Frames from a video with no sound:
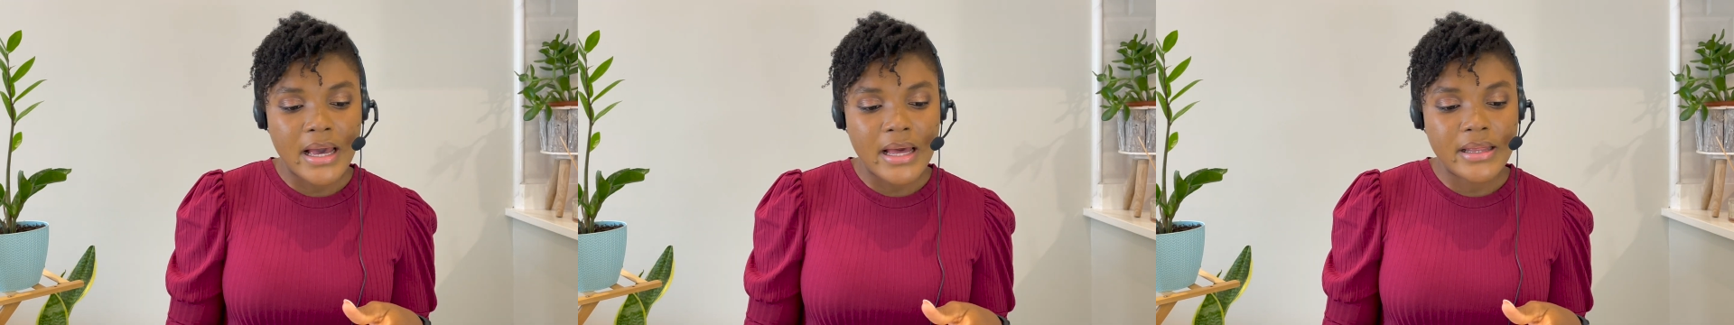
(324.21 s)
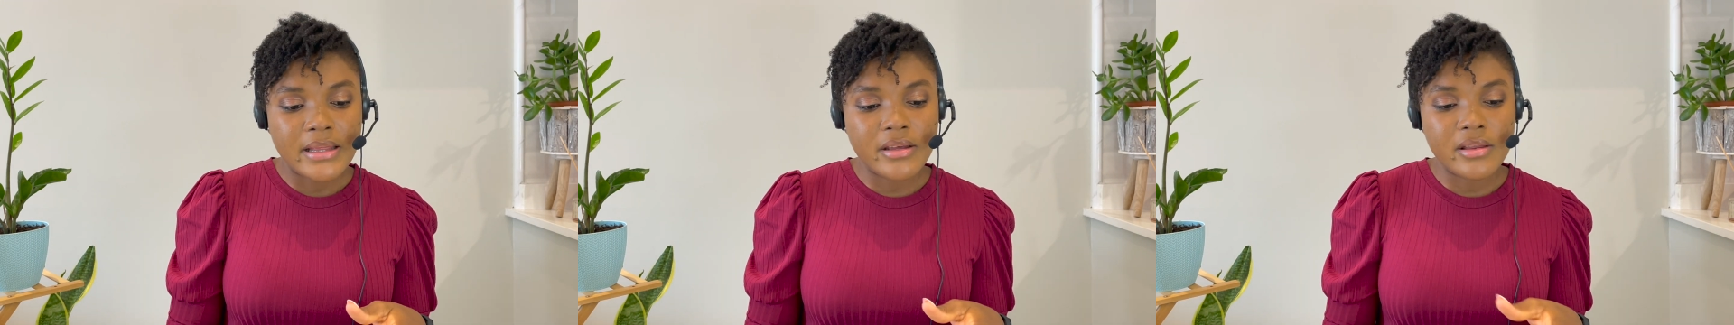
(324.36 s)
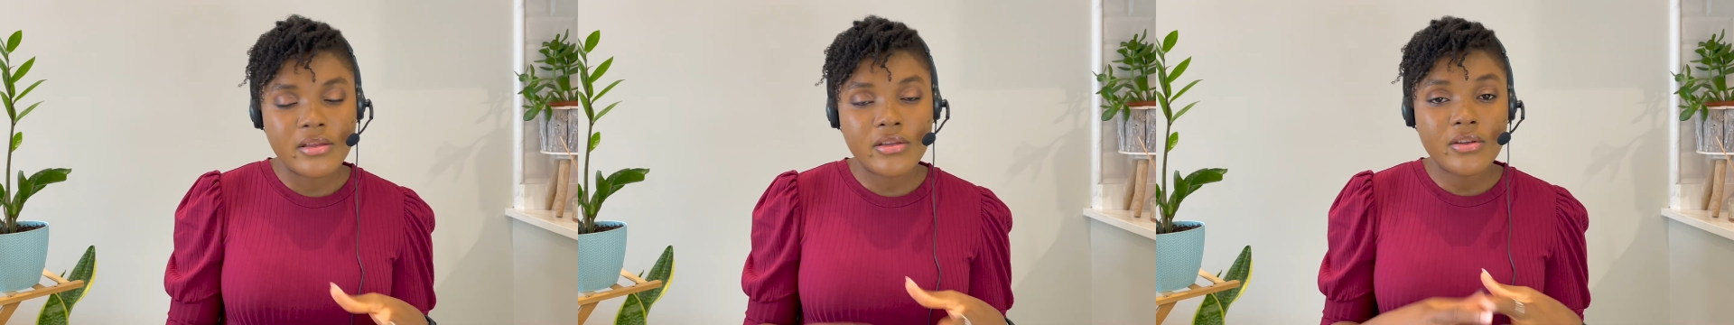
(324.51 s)

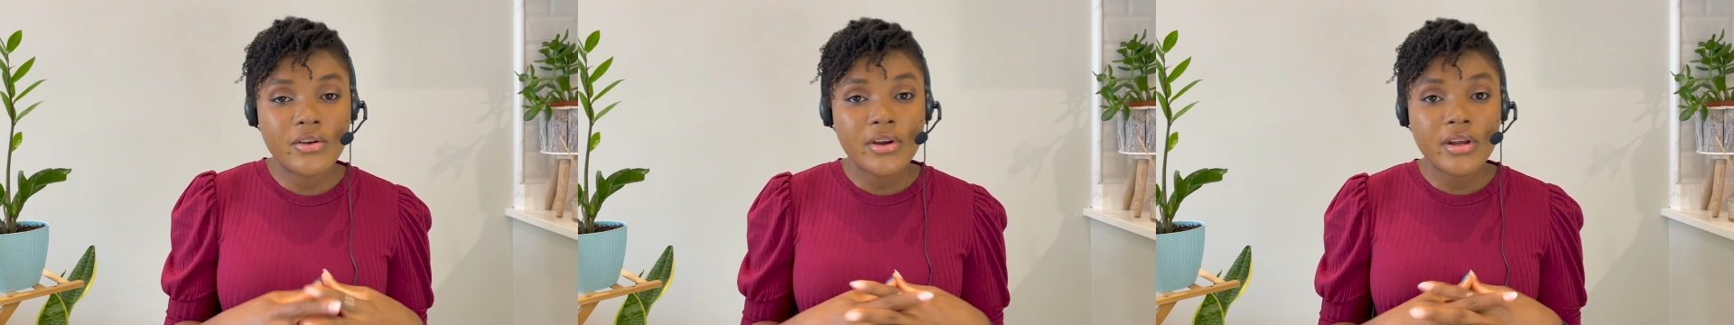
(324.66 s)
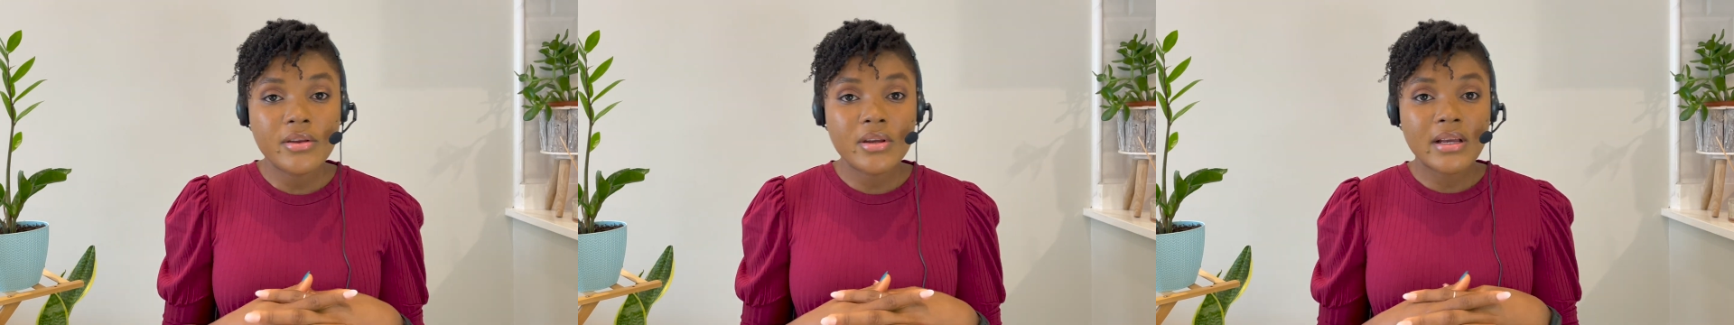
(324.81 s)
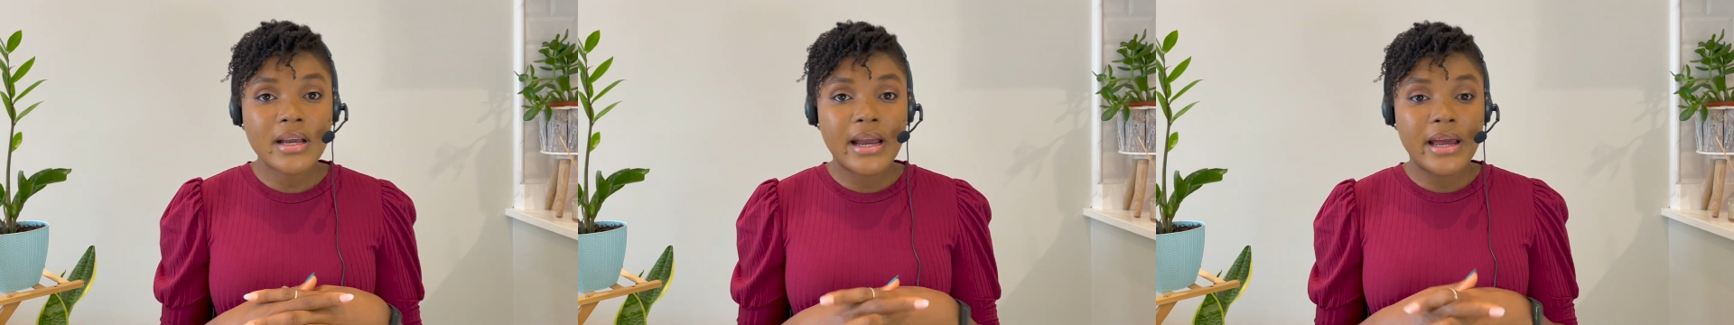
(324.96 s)
The third
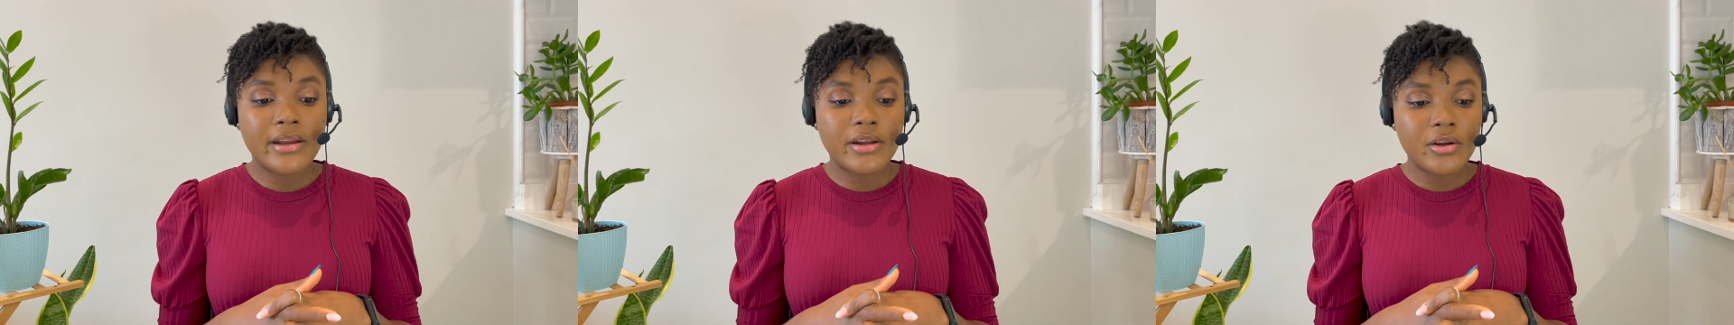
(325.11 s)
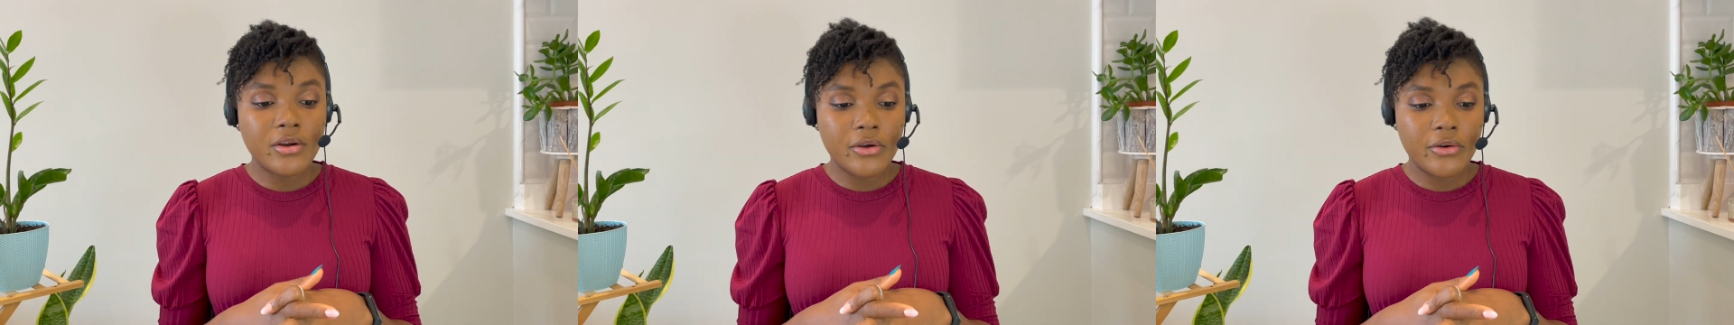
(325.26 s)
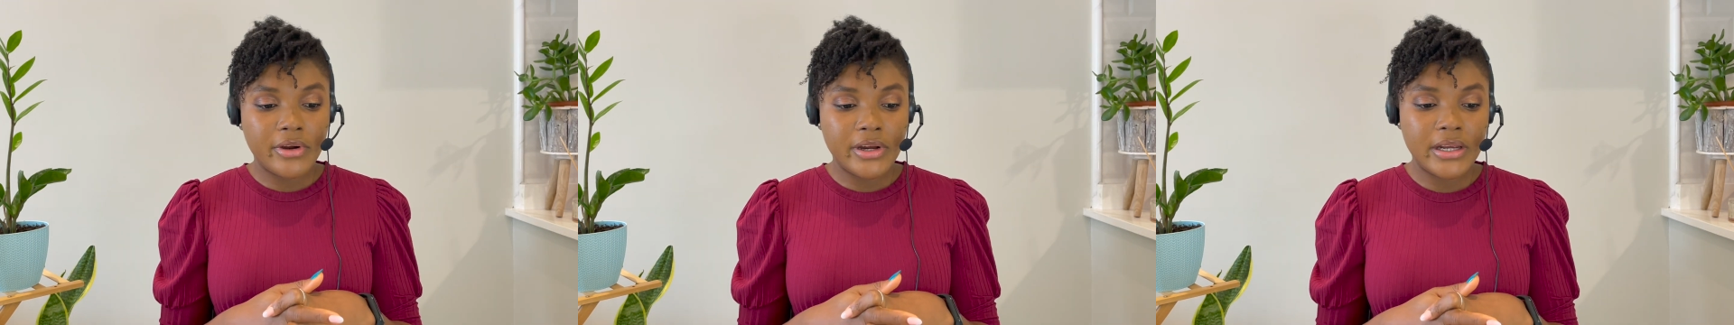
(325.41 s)

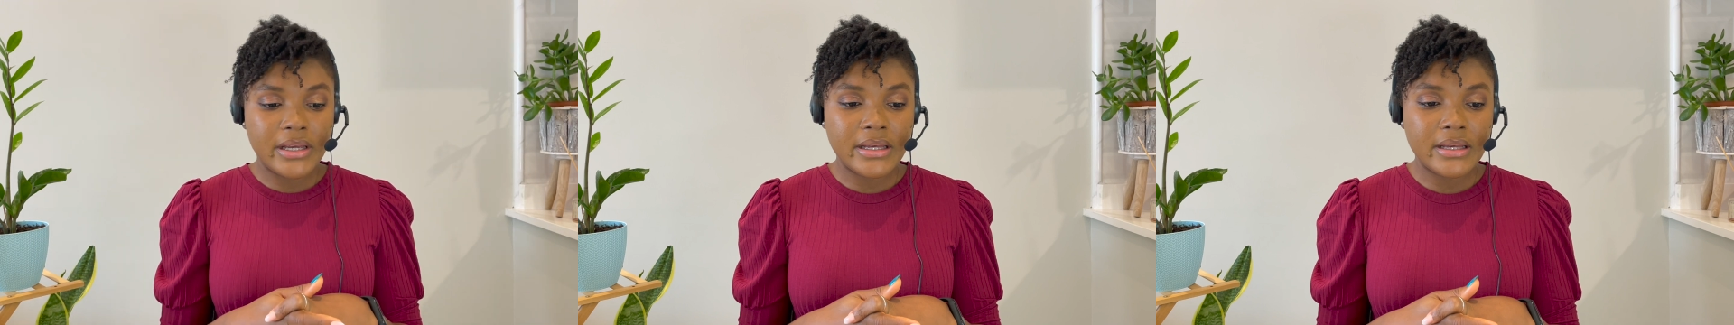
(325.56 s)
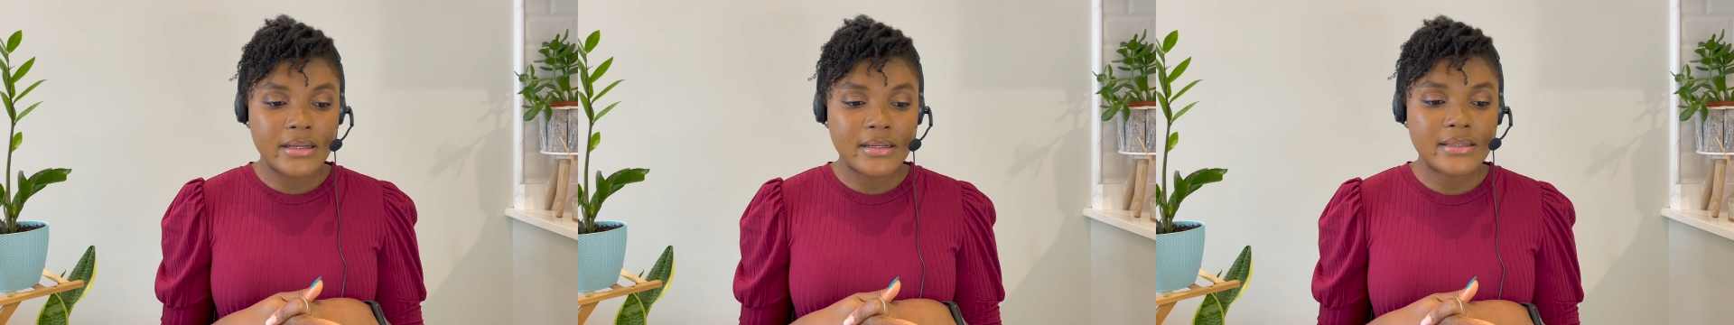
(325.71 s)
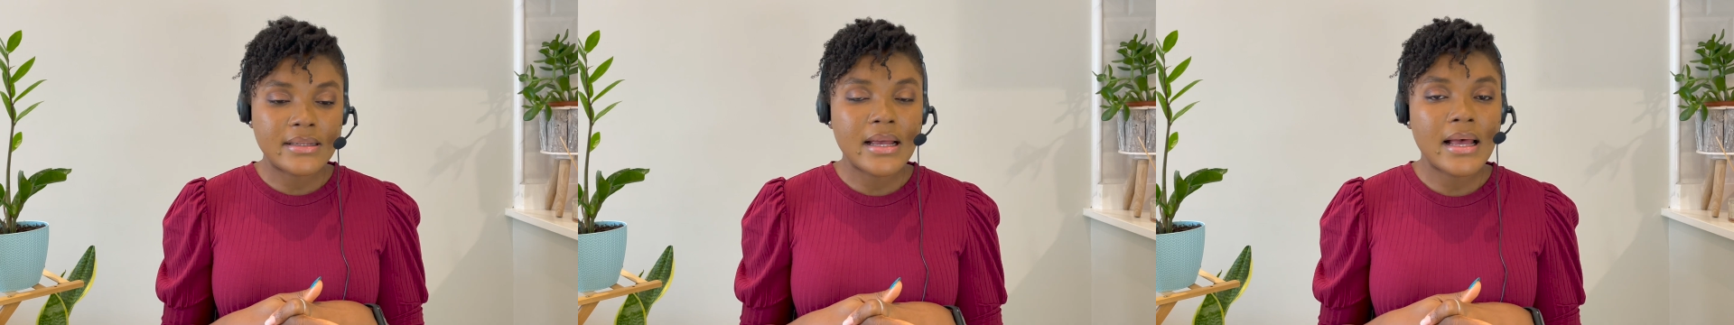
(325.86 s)
category
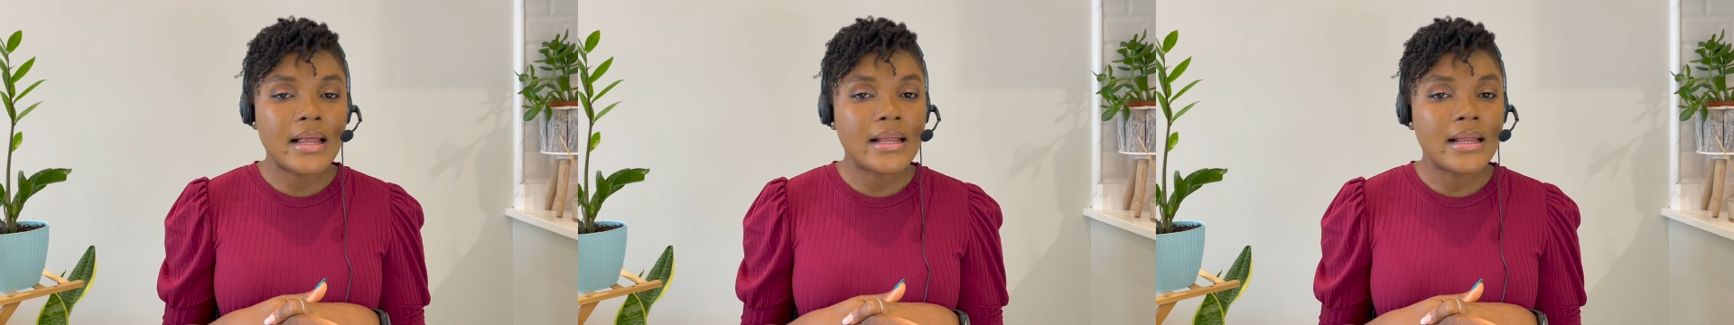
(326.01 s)
is